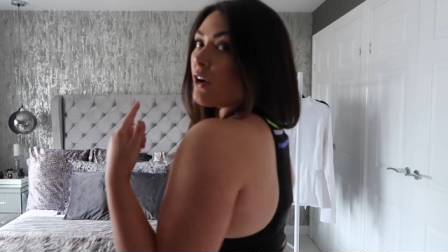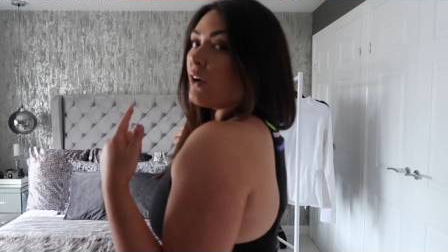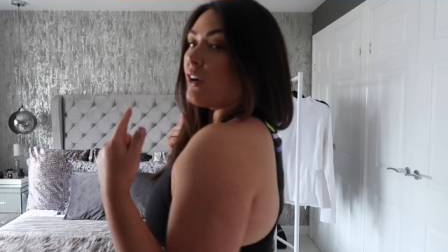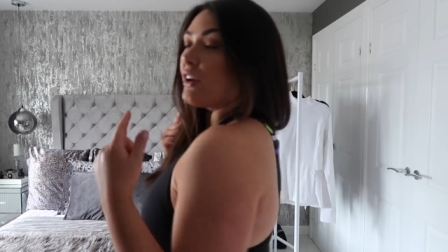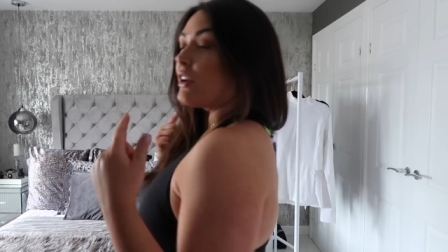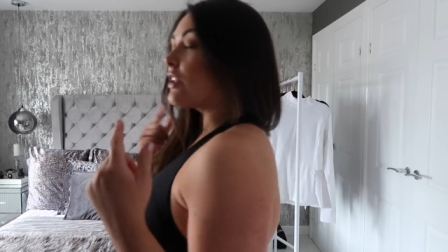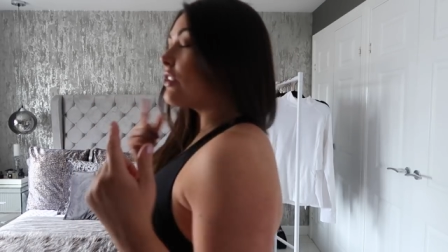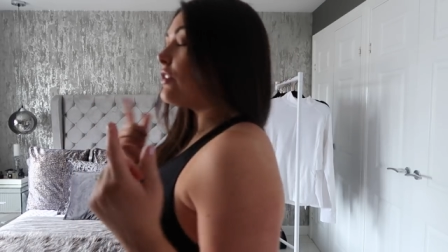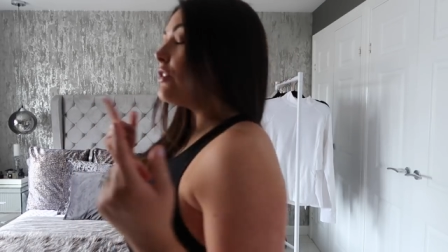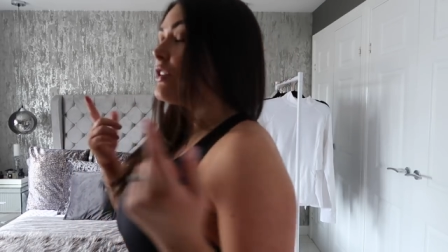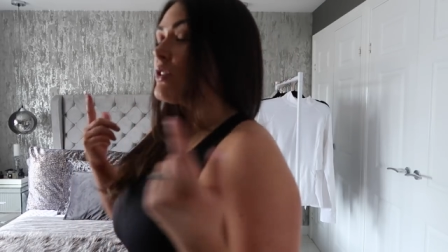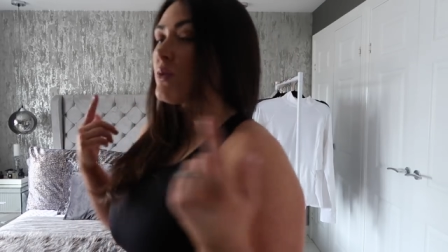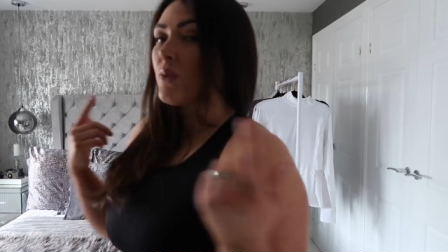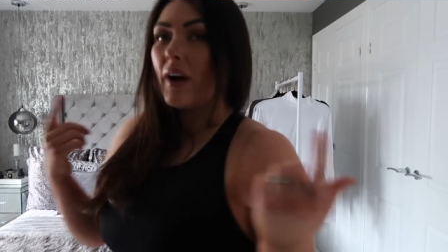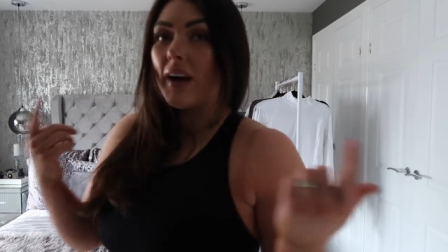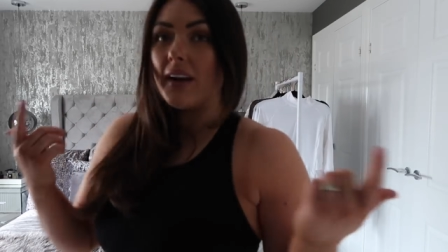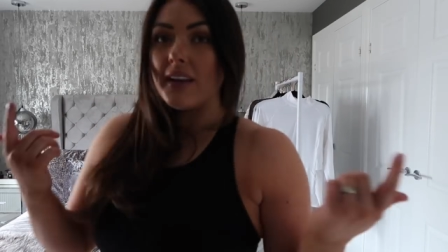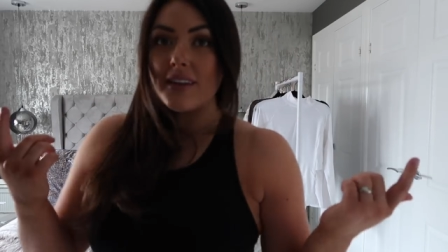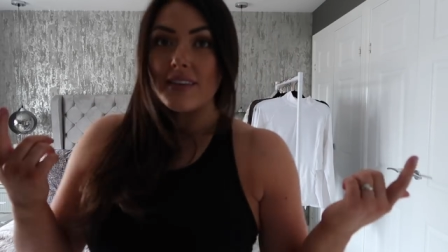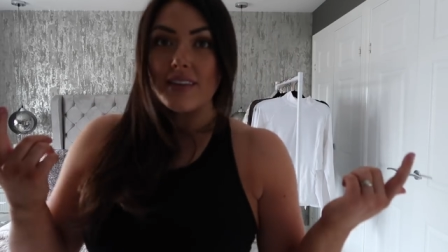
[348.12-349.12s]
or you can use
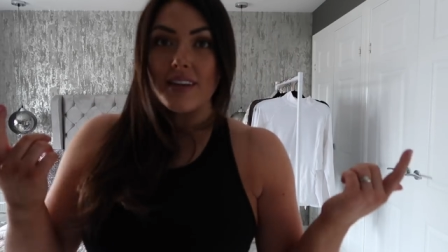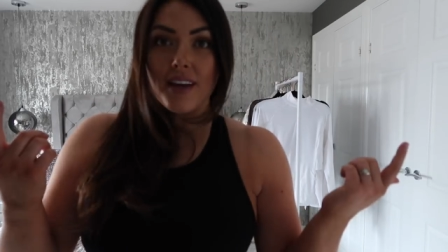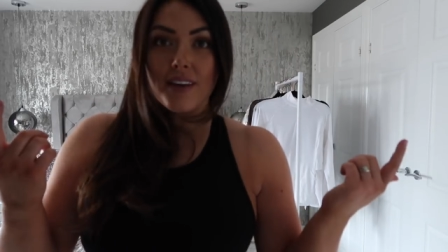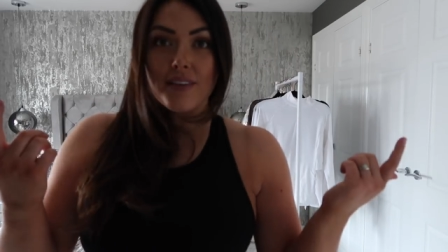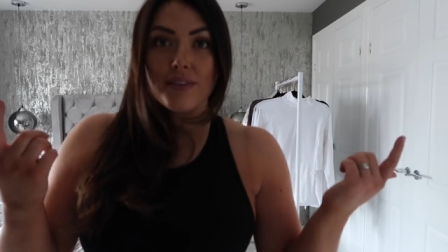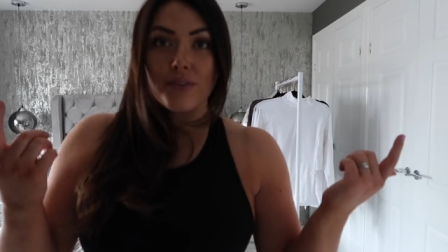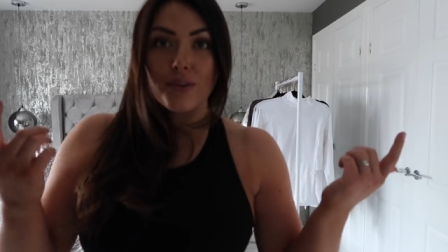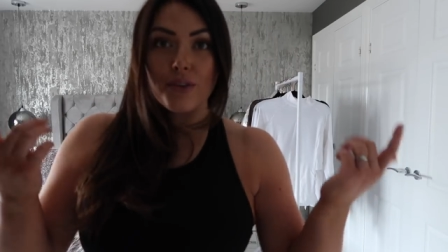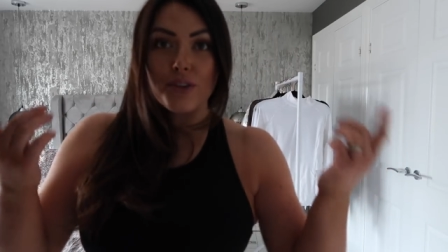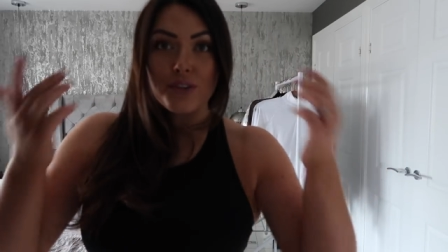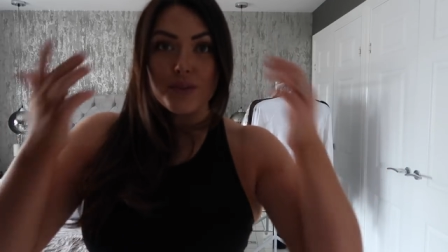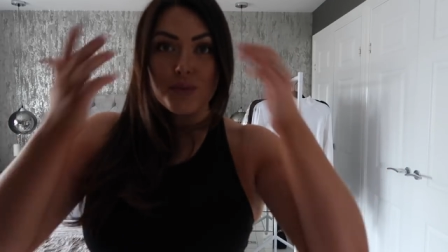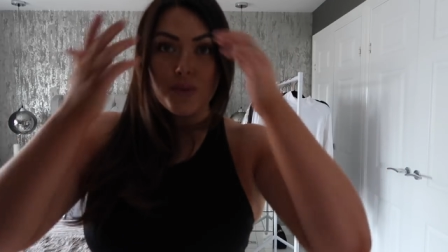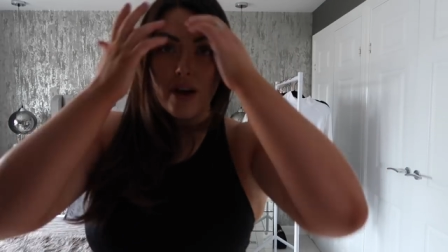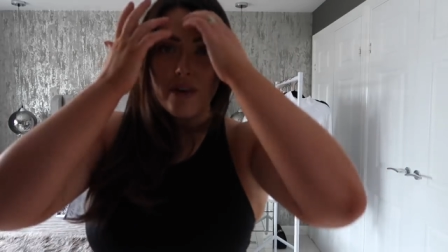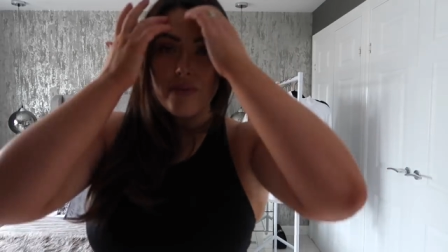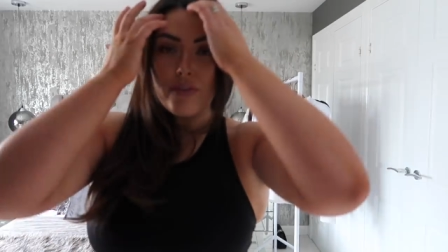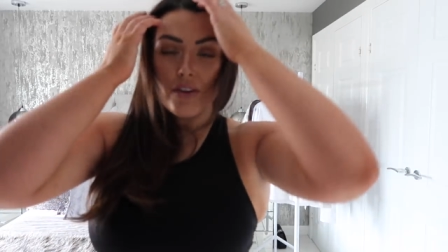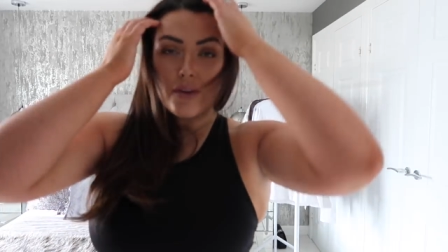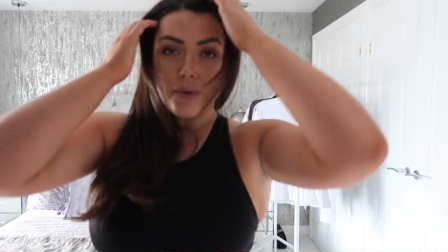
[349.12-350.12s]
wireless headphones,
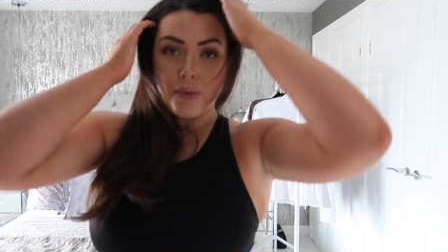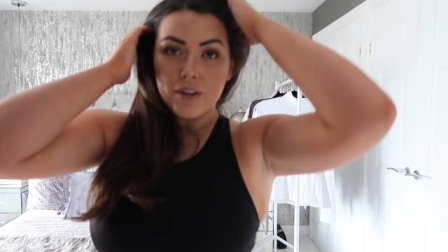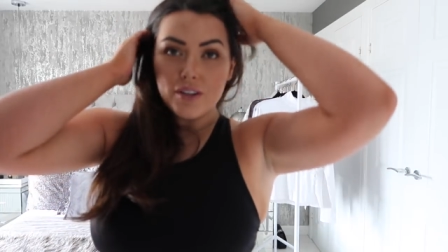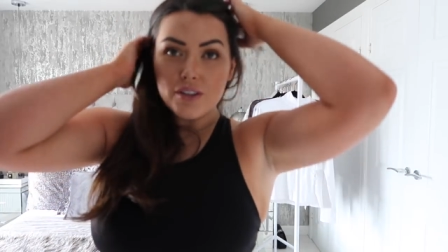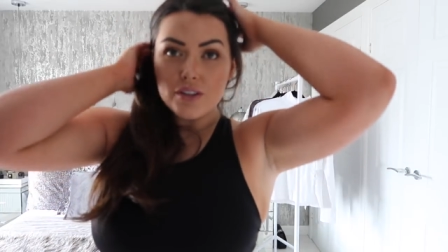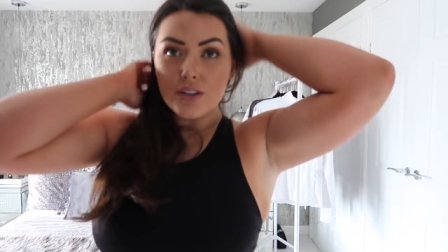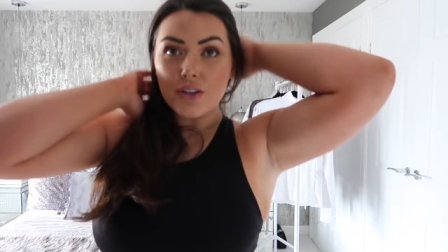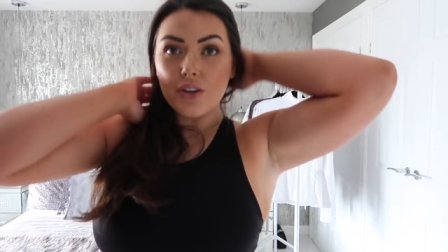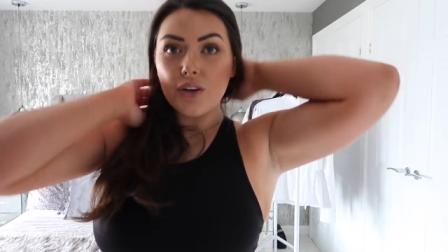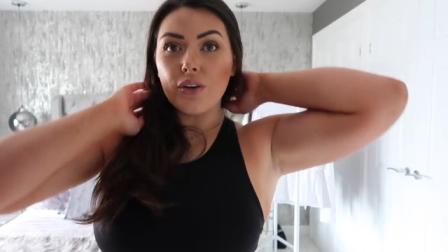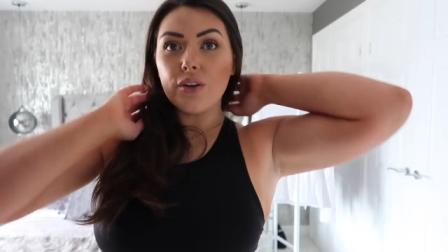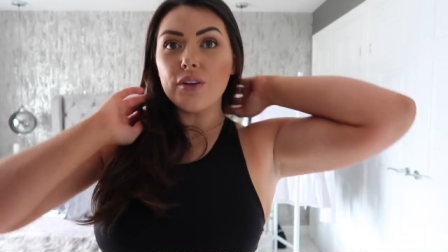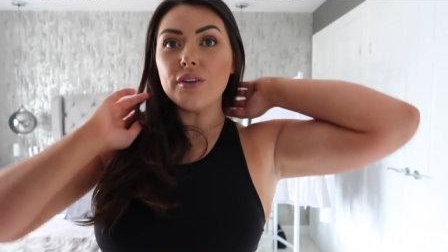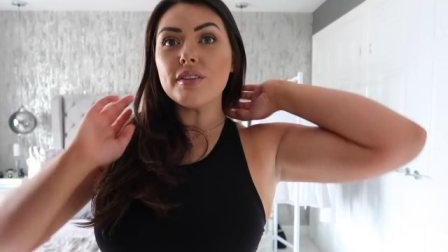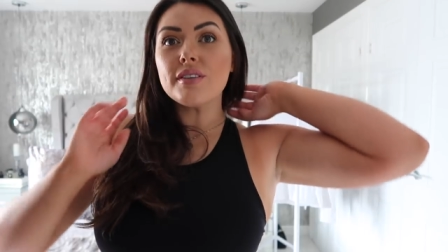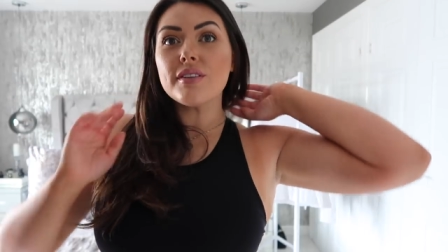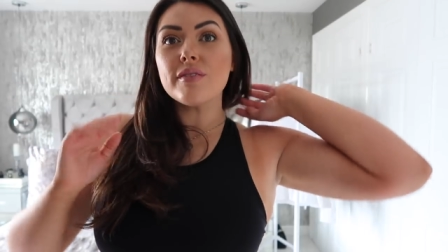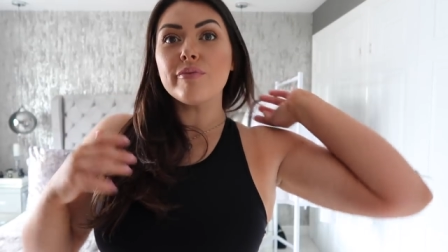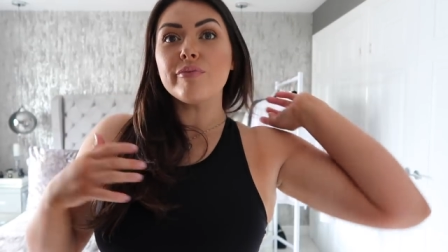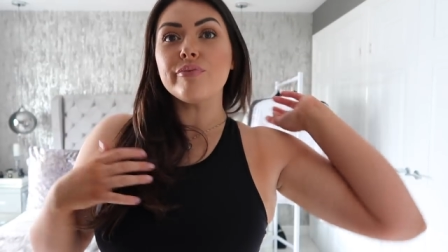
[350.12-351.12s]
whatever you want to
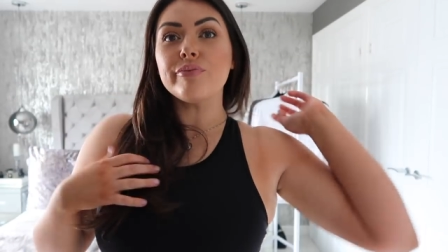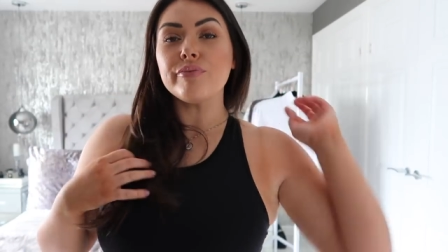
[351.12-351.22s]
use.